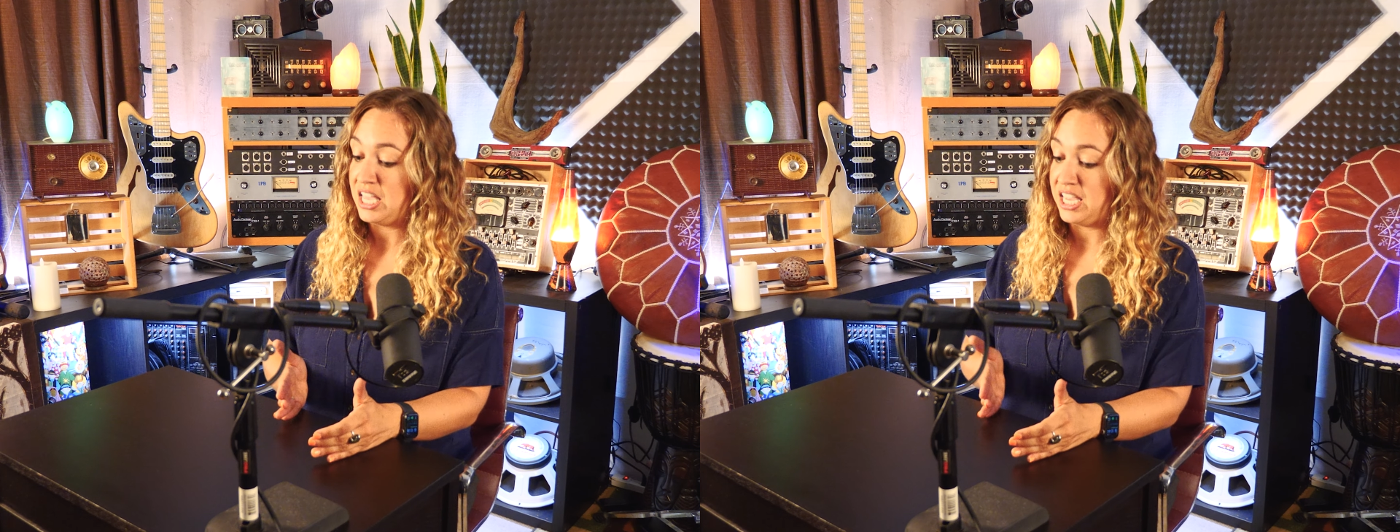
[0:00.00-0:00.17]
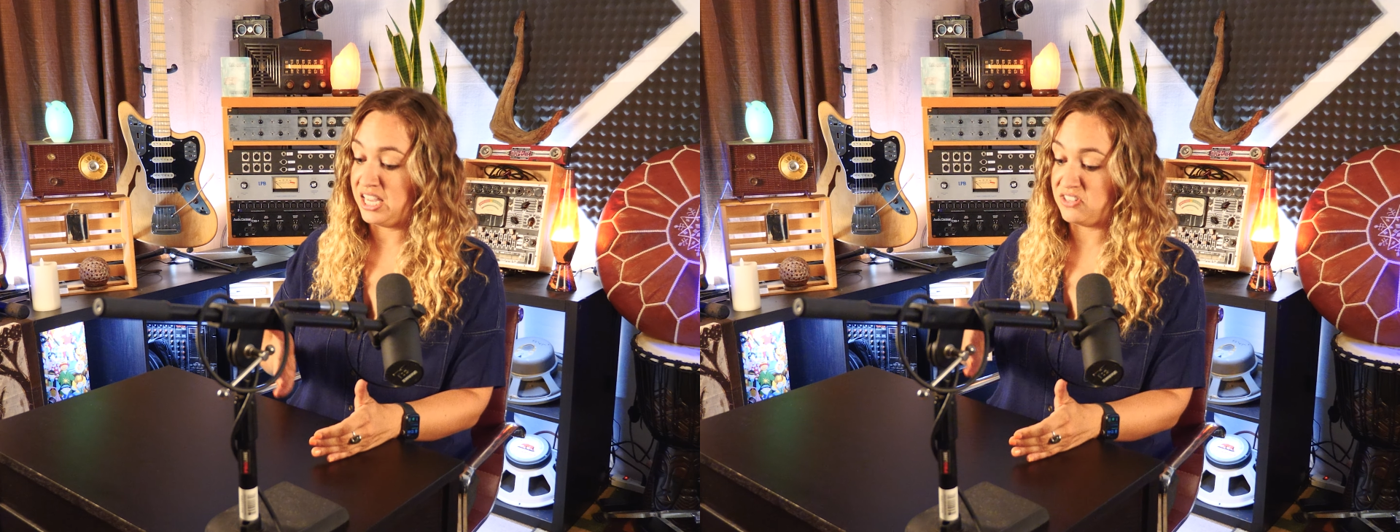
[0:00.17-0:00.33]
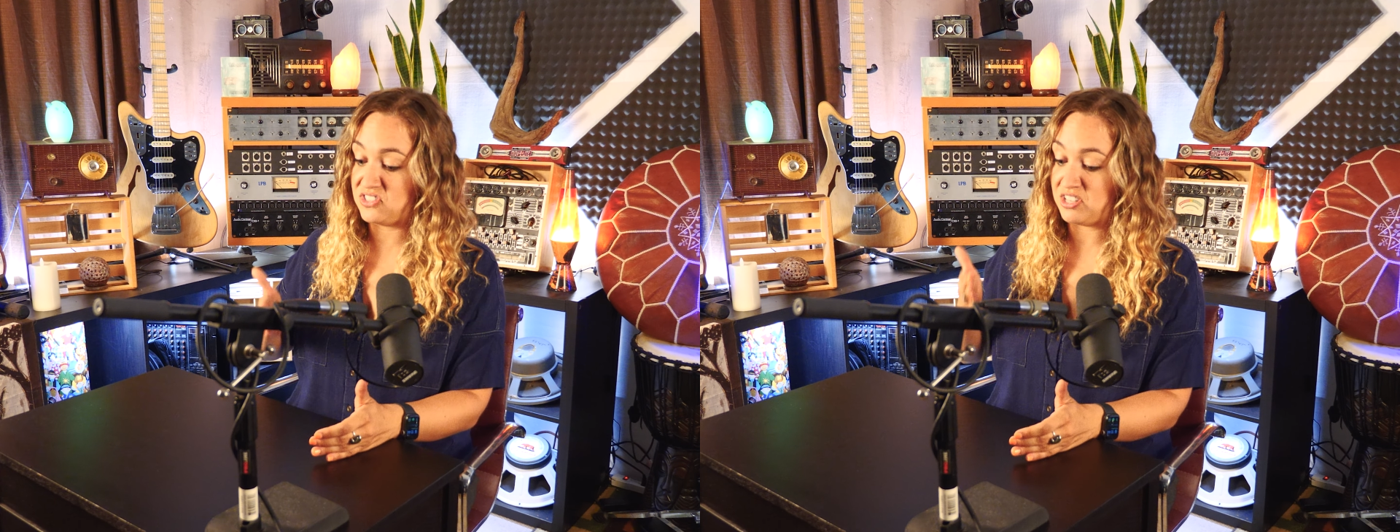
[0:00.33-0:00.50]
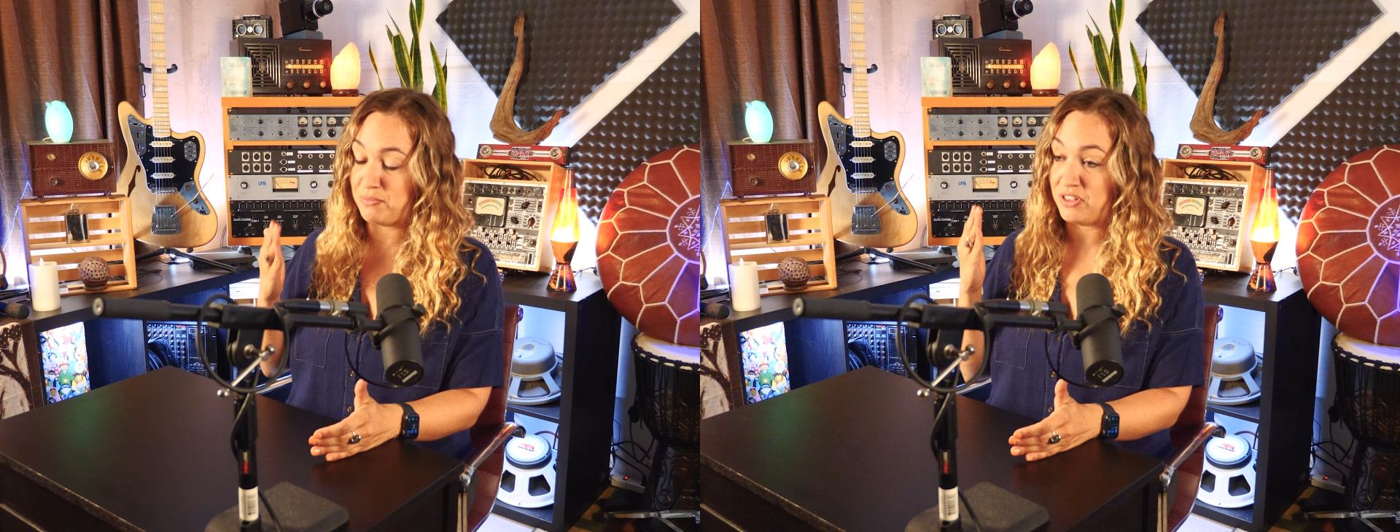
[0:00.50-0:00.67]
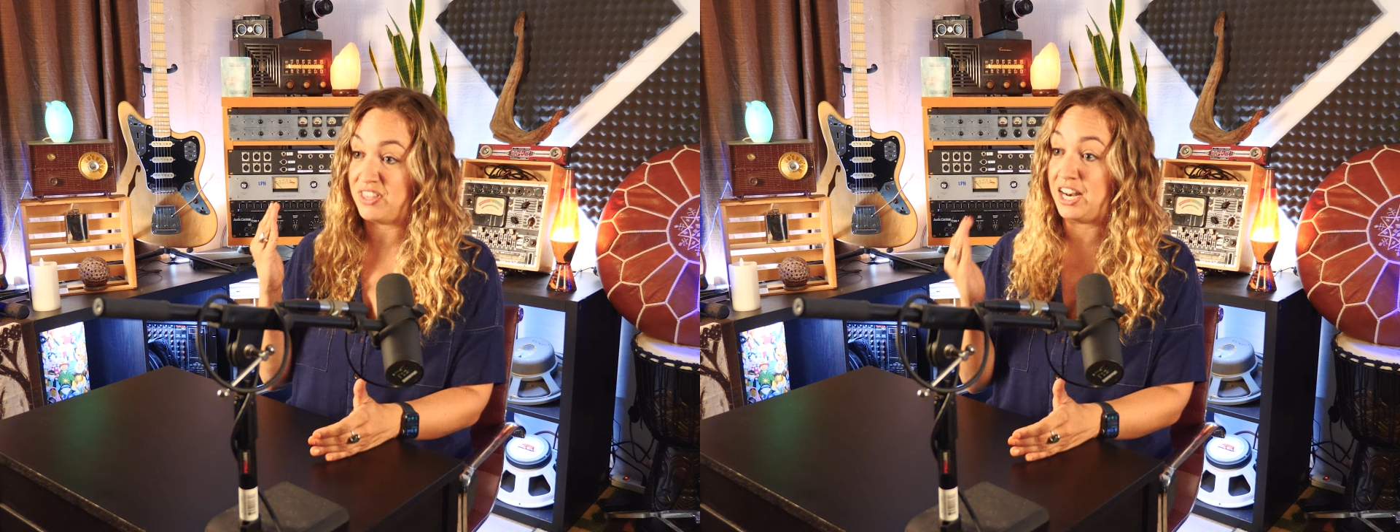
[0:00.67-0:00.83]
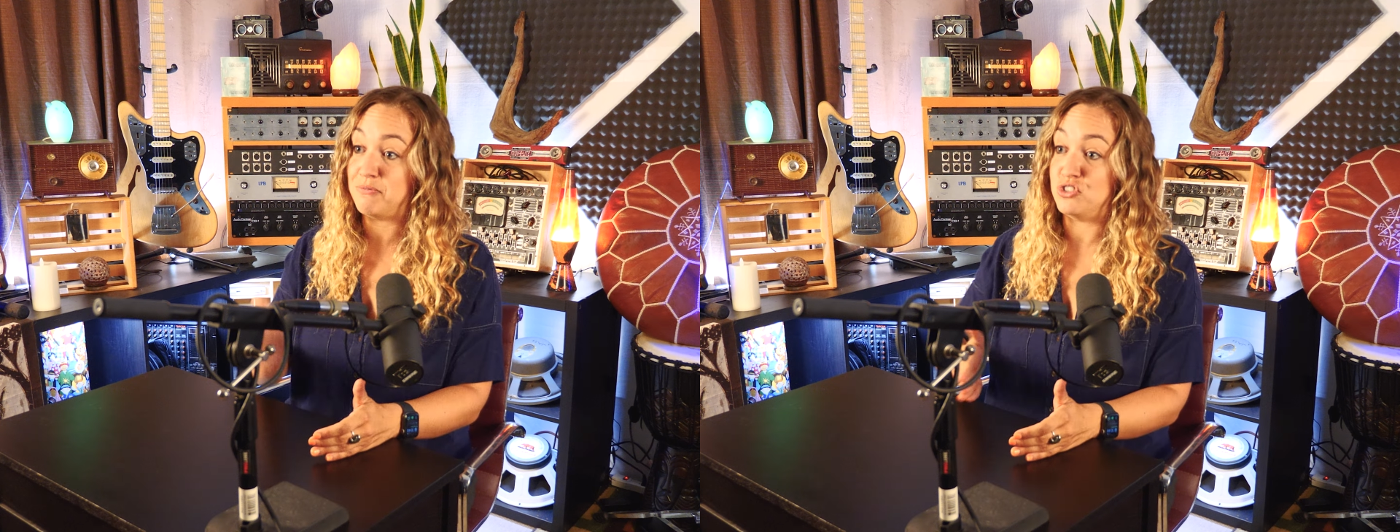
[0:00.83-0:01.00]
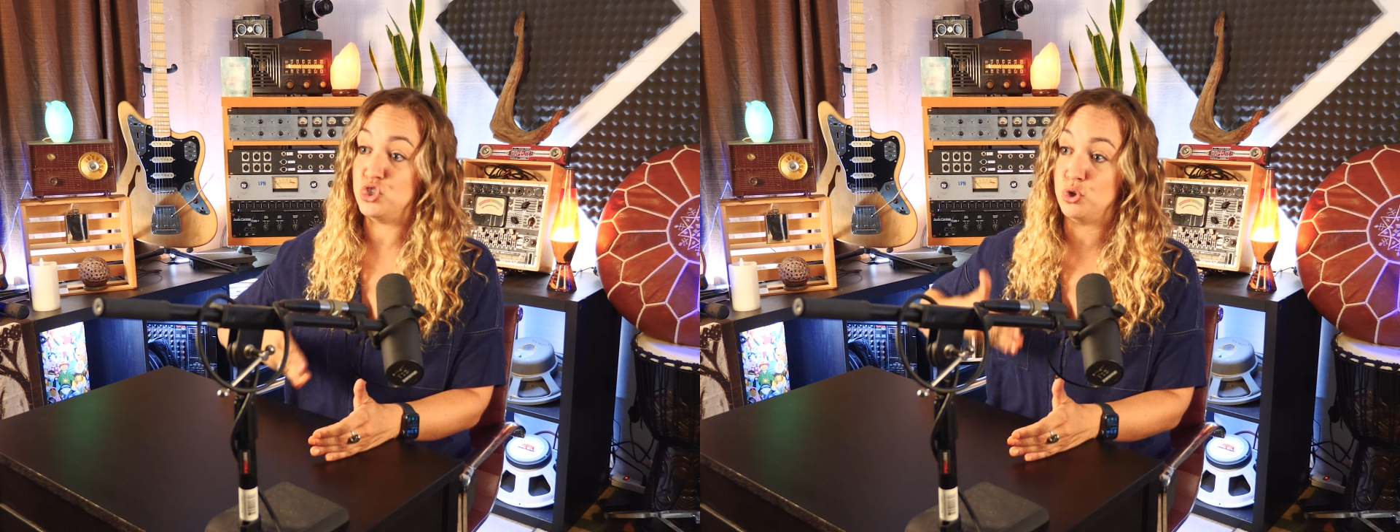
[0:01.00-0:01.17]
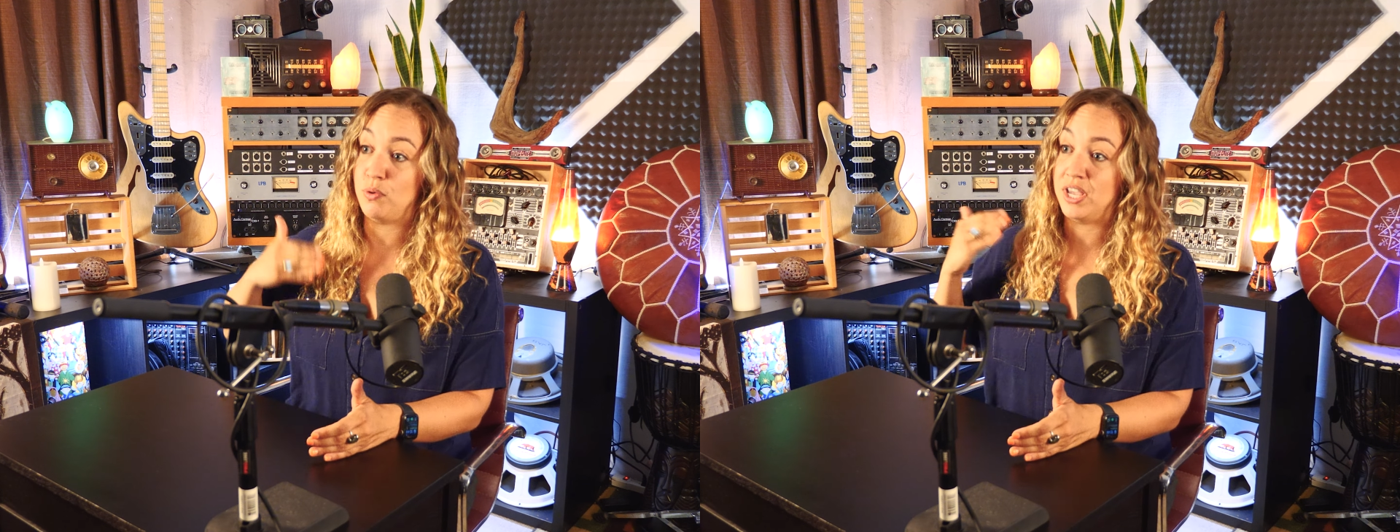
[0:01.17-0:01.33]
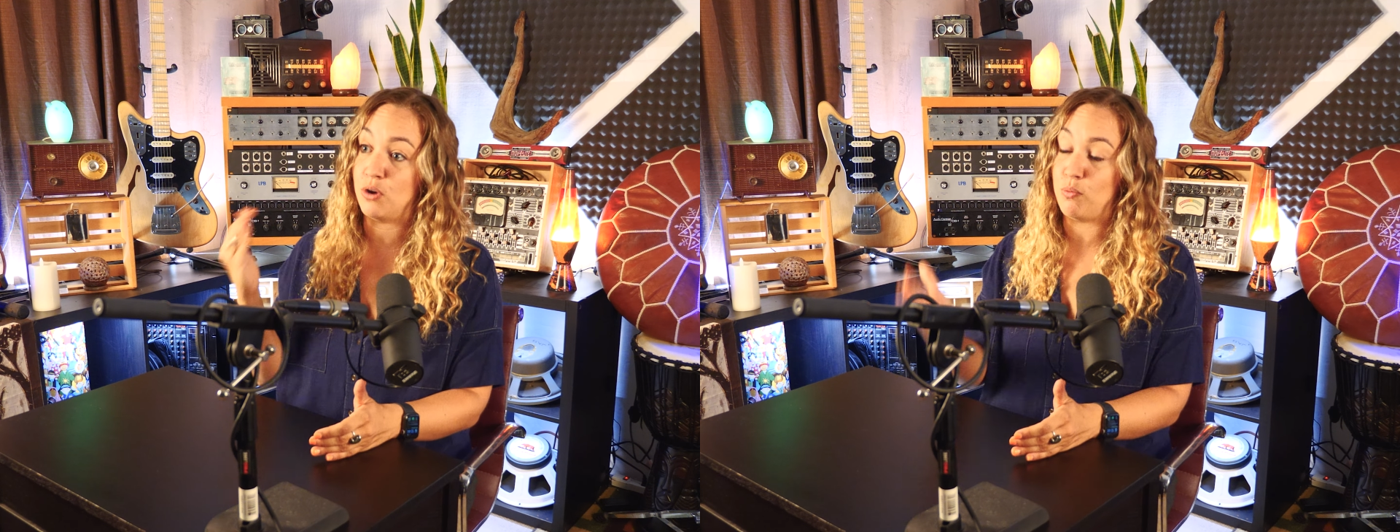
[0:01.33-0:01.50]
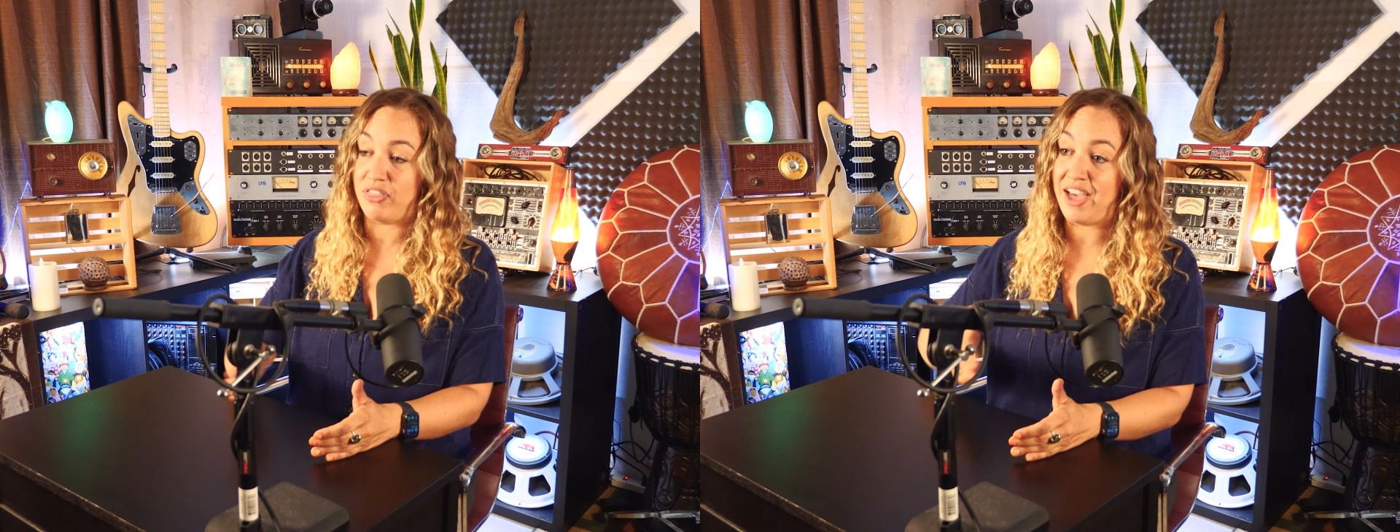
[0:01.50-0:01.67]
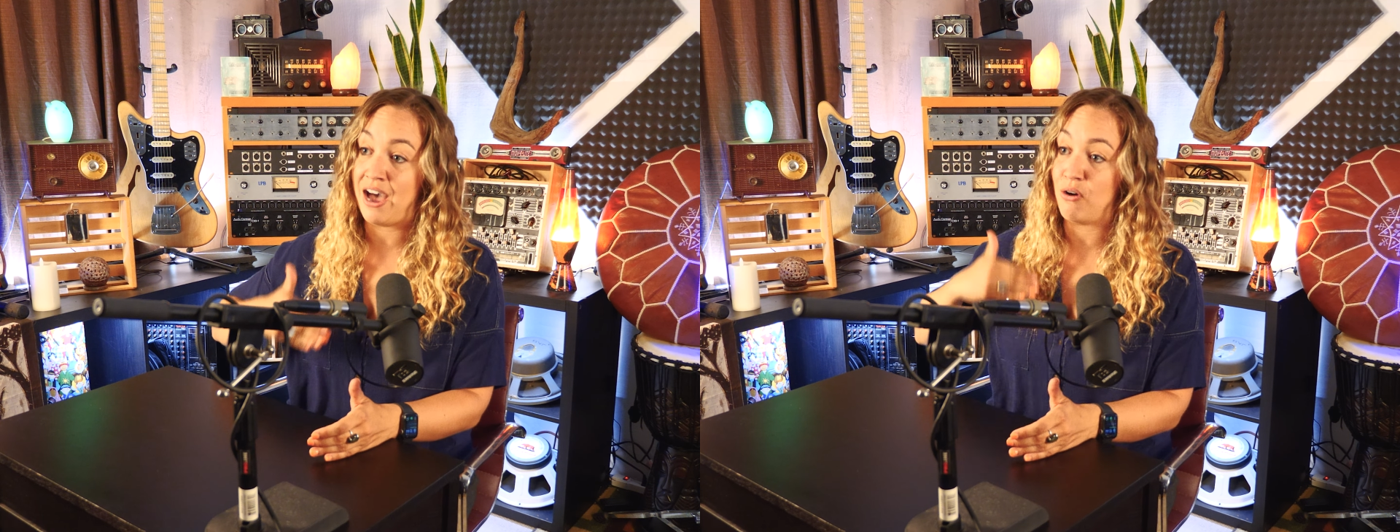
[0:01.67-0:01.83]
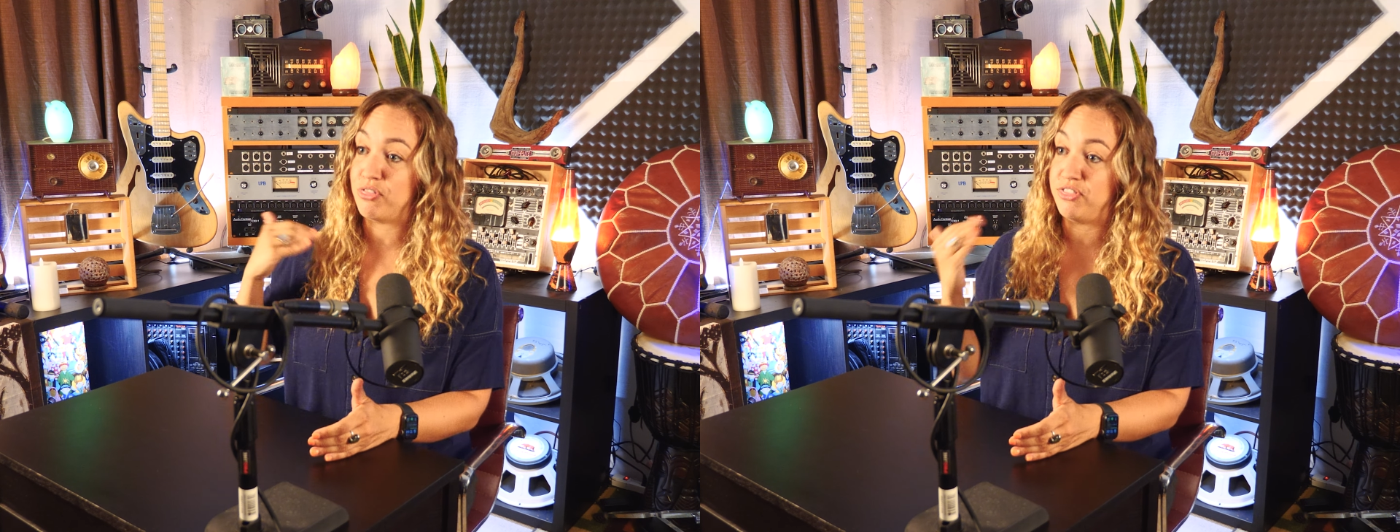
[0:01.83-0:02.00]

it's something that I'm doing without